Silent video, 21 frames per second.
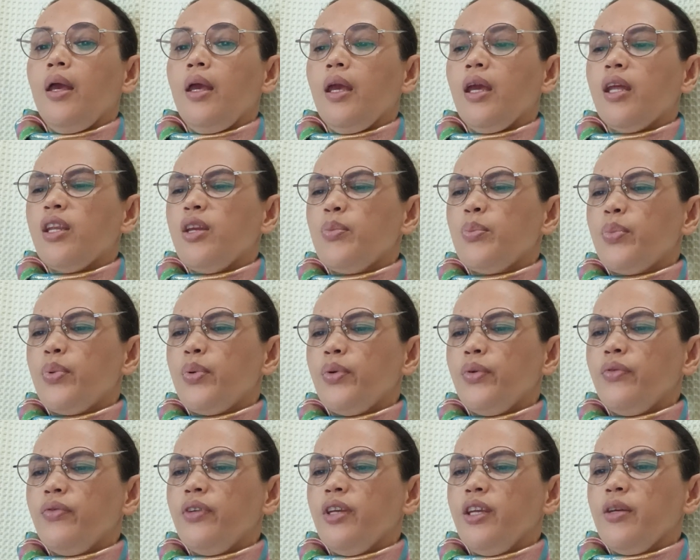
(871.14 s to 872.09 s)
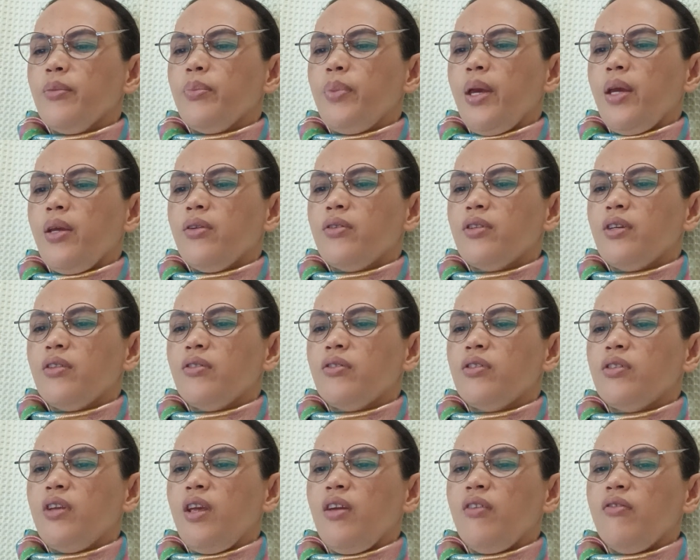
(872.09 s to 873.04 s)
in improving patient
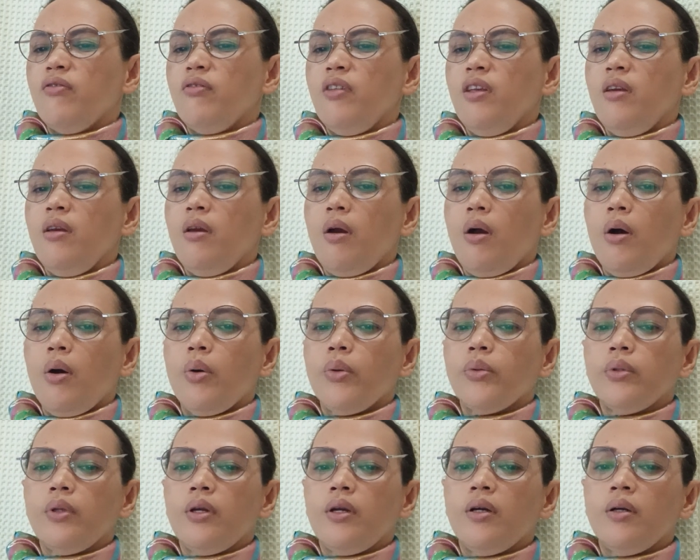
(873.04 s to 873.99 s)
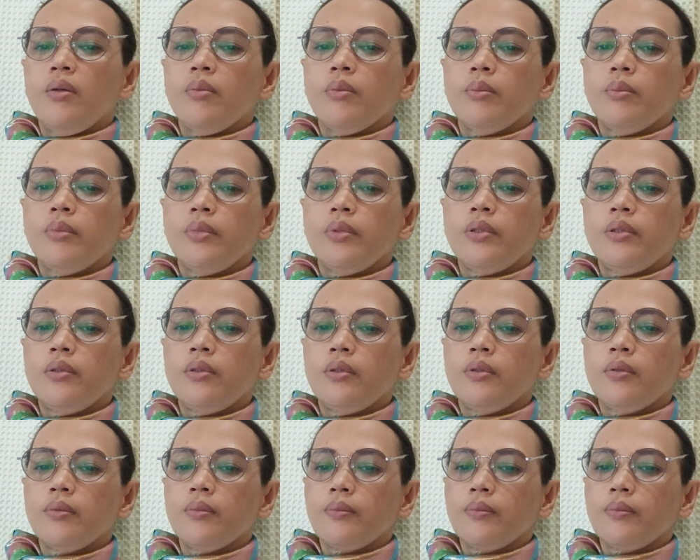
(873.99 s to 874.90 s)
safety outcomes.